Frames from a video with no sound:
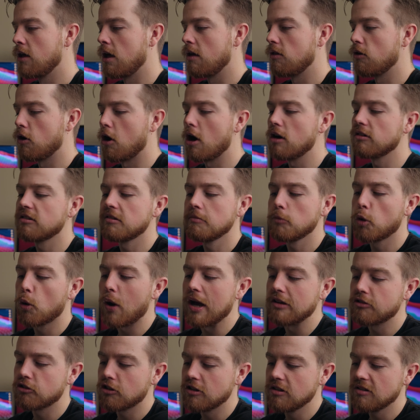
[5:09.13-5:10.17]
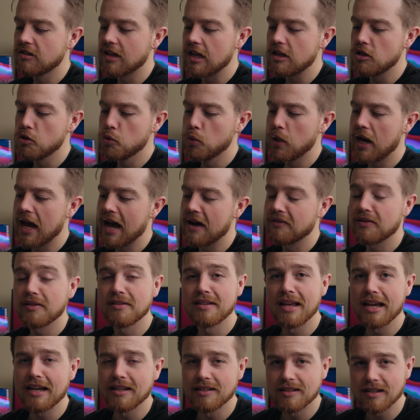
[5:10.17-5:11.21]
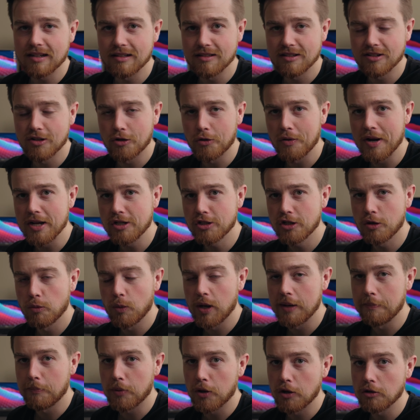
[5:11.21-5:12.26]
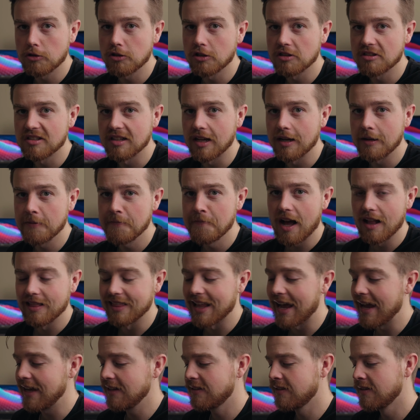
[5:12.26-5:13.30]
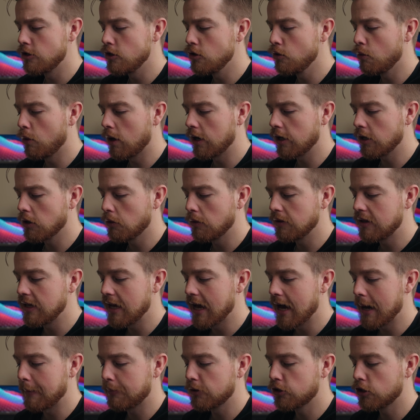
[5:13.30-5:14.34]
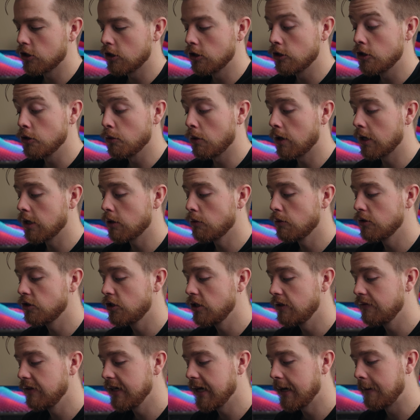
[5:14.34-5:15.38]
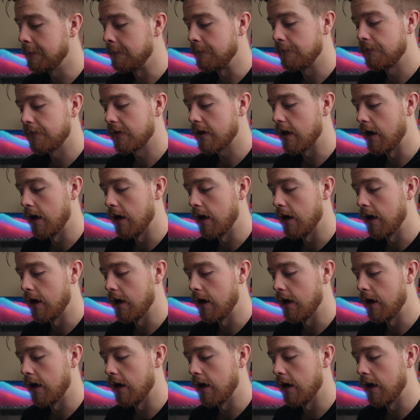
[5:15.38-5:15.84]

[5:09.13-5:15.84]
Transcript: There are some questions that you would have to take into consideration when purchasing a light. Do you want to go with the aperture? Do you want to go with GVM?